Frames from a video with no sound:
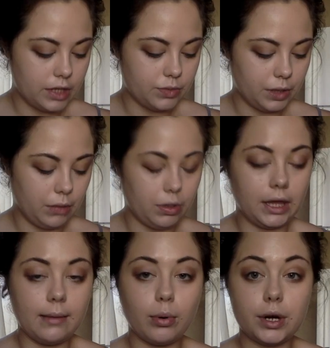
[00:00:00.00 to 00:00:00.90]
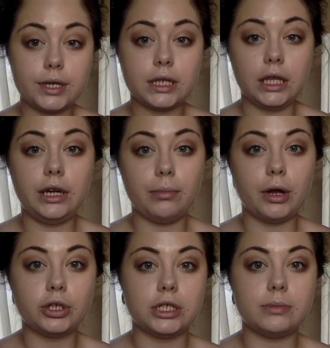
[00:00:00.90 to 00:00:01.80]
It's really, really important to clean your
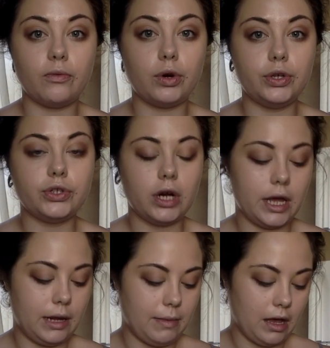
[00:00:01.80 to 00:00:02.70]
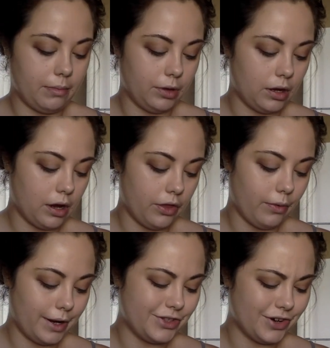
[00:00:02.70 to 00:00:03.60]
brushes before you start any makeup look,
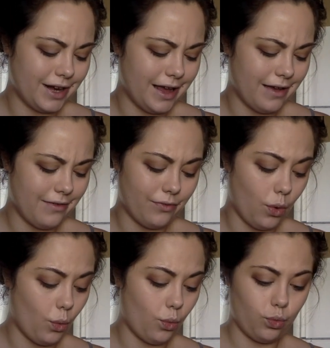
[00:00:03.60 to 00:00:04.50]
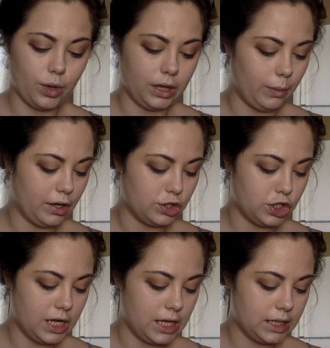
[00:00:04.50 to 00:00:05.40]
otherwise you're gonna have really weird
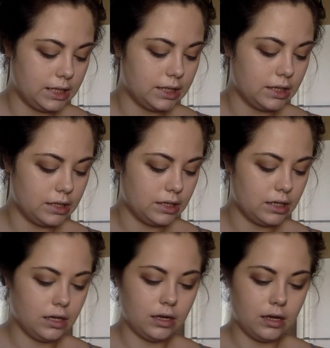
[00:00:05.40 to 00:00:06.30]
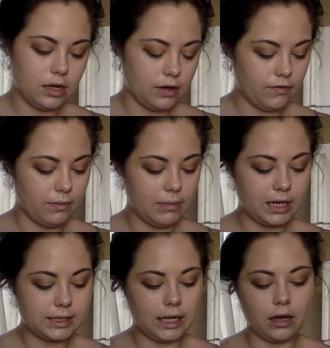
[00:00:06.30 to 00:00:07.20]
shades from
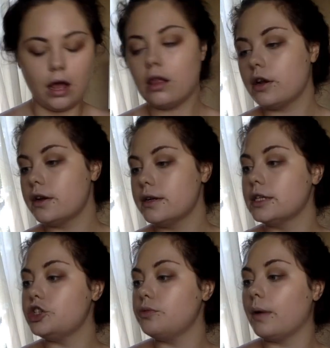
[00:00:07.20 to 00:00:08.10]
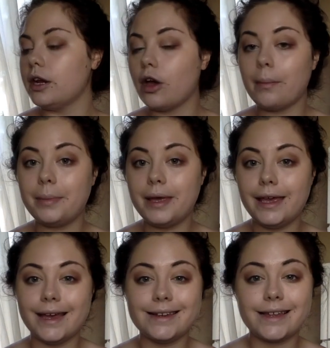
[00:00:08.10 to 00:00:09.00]
mixing colors that you might not
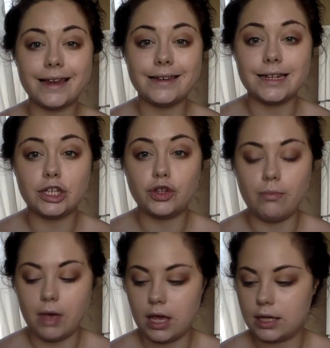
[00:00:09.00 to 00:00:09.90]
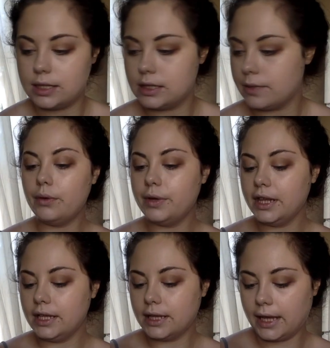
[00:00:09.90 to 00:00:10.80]
be intending to mix. I
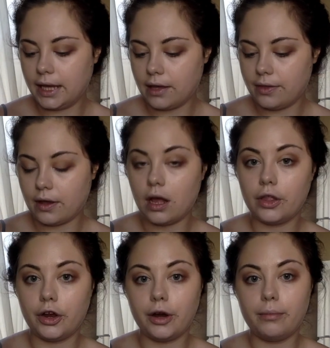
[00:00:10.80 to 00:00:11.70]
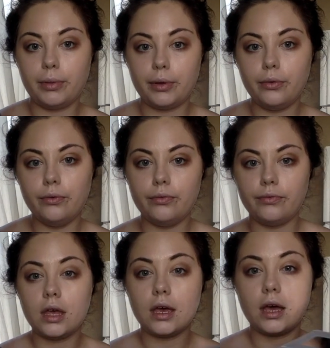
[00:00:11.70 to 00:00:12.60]
really like the color
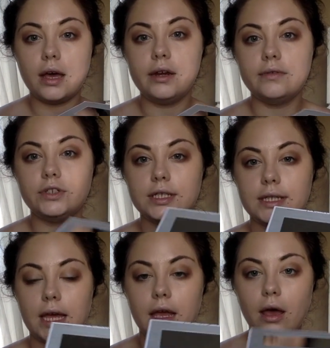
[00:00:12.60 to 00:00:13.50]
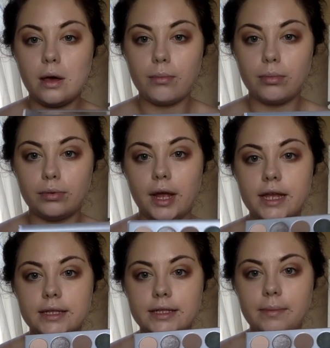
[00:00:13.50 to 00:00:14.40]
Poof, kind of just like
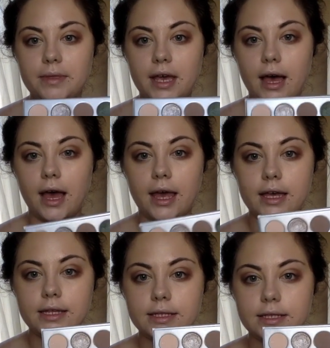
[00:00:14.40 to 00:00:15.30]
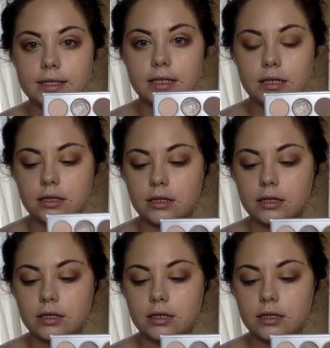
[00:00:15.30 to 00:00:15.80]
brightens up the eyes.